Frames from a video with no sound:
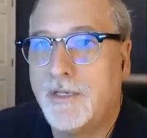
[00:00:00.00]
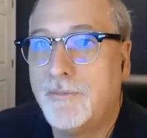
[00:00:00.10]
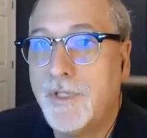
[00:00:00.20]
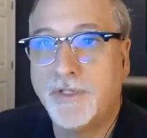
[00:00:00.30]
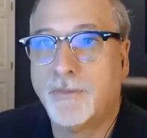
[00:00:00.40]

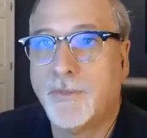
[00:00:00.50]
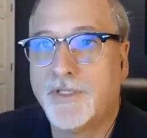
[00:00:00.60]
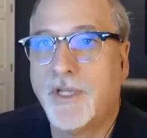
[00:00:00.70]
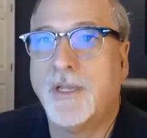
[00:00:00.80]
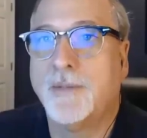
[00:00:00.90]
midterm
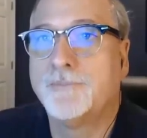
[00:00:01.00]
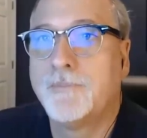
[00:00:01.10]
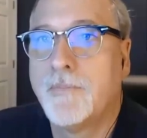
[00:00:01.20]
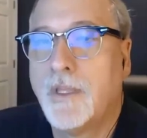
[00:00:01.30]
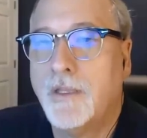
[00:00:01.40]
exam.
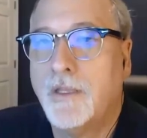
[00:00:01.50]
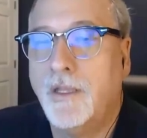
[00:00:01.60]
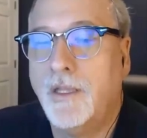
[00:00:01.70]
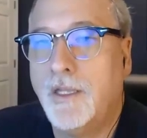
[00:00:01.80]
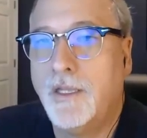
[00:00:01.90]

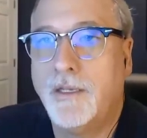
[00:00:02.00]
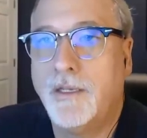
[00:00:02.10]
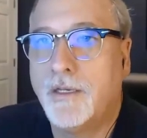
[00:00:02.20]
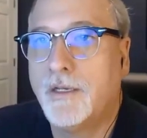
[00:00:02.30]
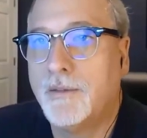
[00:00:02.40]
And
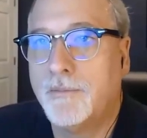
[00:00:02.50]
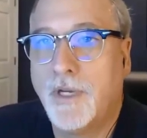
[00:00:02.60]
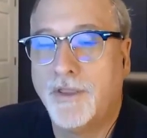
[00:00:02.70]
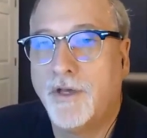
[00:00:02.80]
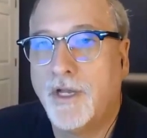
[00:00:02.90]
um,
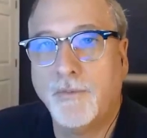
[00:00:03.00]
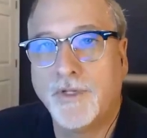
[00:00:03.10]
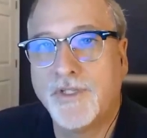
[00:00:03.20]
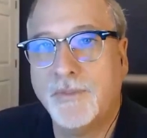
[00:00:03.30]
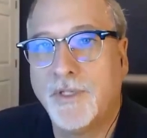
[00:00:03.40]
I thought, I
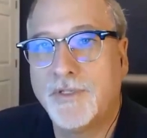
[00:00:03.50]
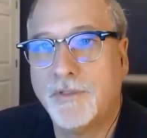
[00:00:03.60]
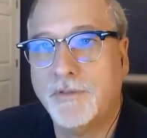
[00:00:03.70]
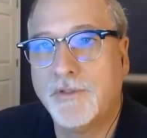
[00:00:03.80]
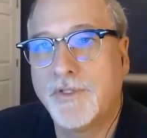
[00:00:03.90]
want to see my
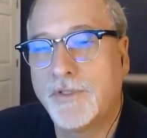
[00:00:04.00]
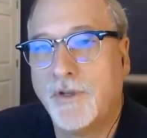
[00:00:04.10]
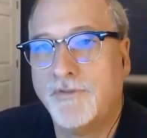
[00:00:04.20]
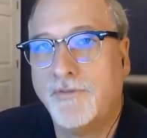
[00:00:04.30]
students. So I was